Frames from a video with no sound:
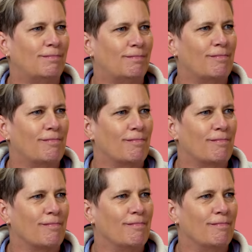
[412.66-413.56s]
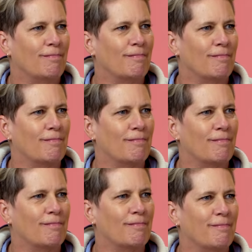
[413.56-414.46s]

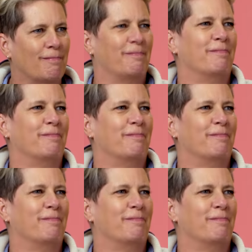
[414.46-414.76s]
[no speech]